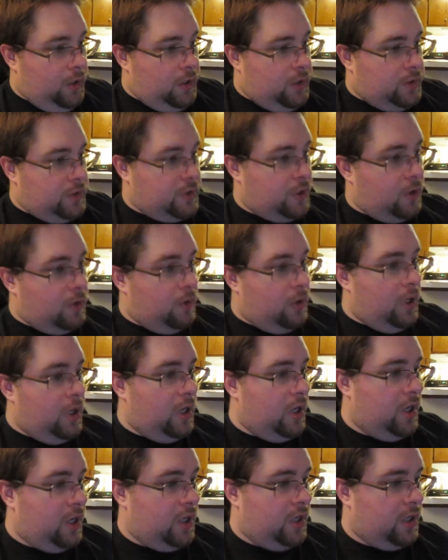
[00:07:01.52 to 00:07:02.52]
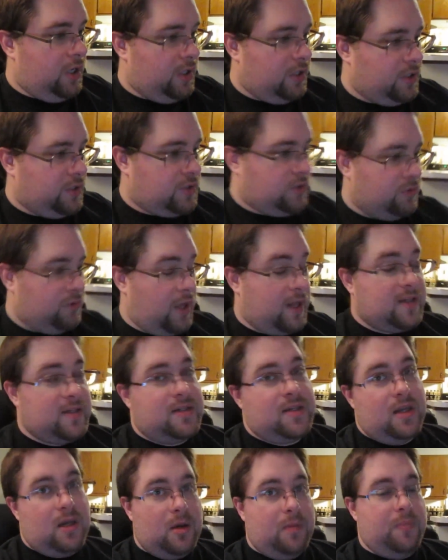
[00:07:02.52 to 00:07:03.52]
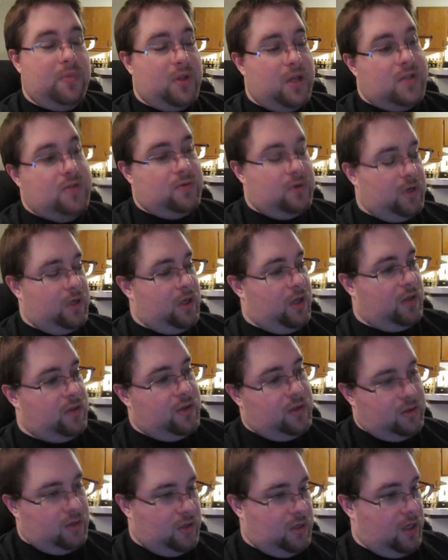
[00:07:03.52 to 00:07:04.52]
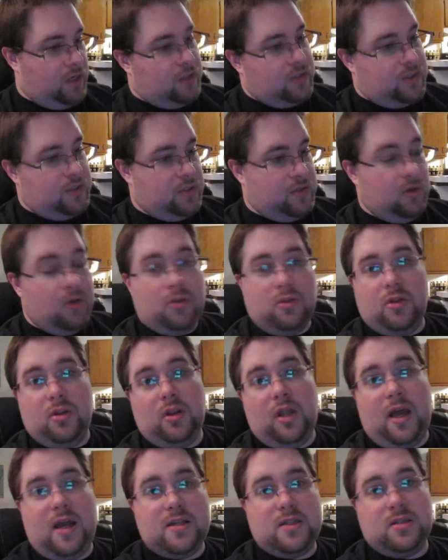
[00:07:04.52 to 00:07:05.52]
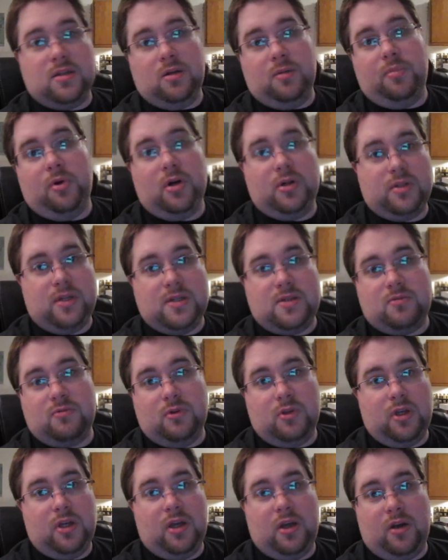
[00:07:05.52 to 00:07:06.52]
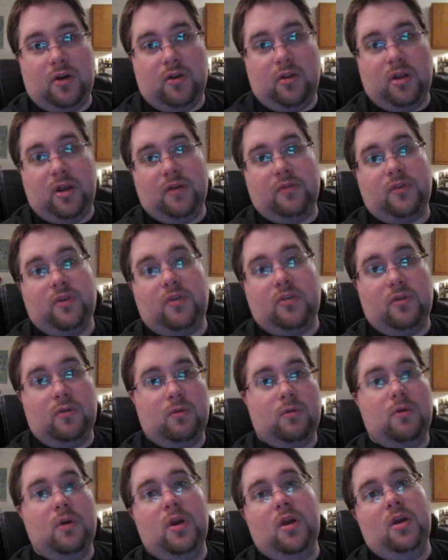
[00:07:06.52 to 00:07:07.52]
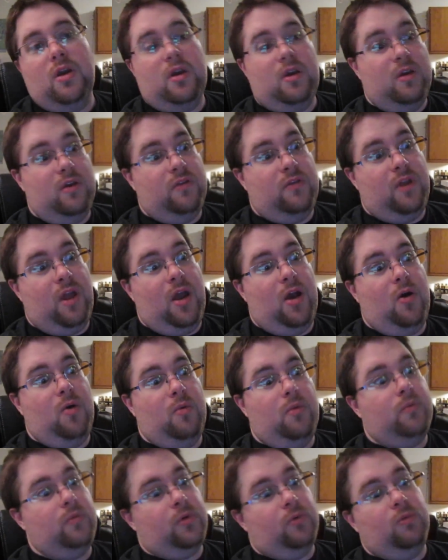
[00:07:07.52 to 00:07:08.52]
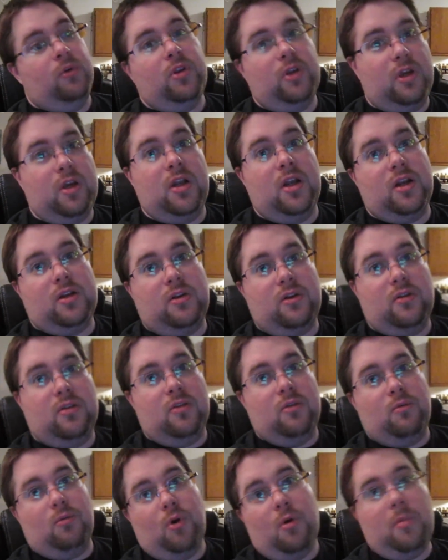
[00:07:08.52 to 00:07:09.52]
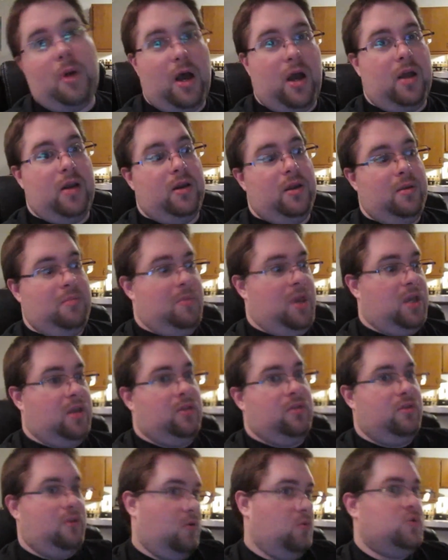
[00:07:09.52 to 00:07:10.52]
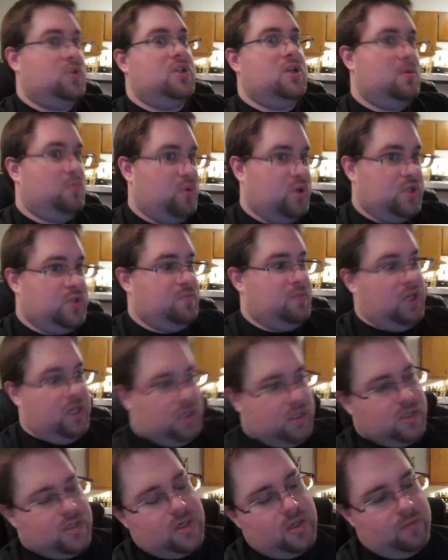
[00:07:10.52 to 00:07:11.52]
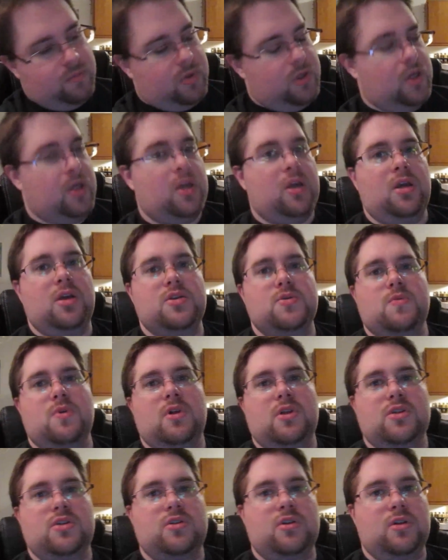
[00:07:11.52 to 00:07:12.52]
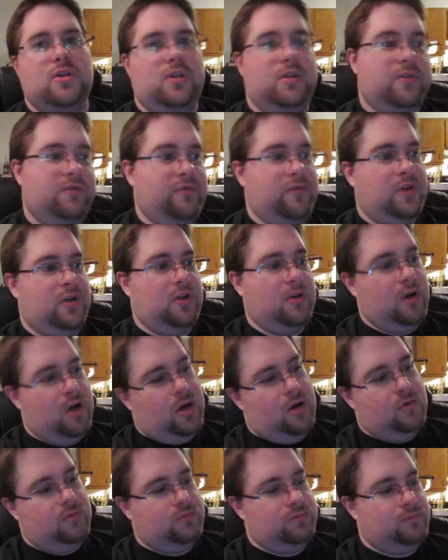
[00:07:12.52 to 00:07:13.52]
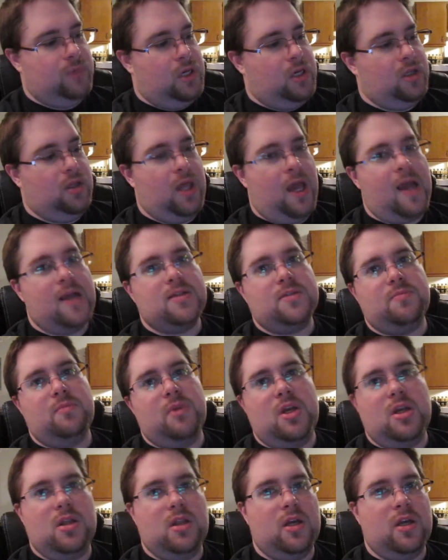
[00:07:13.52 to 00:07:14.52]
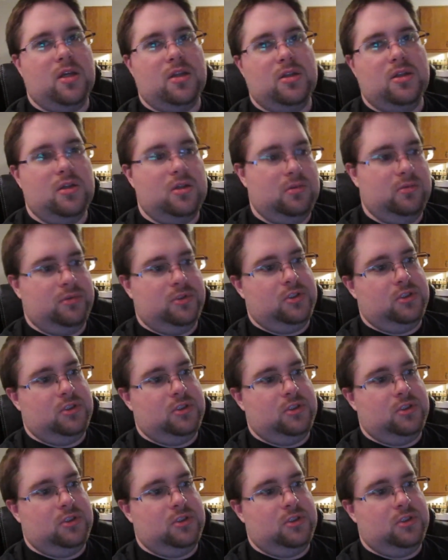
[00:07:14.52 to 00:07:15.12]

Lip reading: So that's set up and that's ready. I think the last little part that's really all I have to do is now really connect it to the robot and make those numbers mean something, as well as try and figure out any last minute like little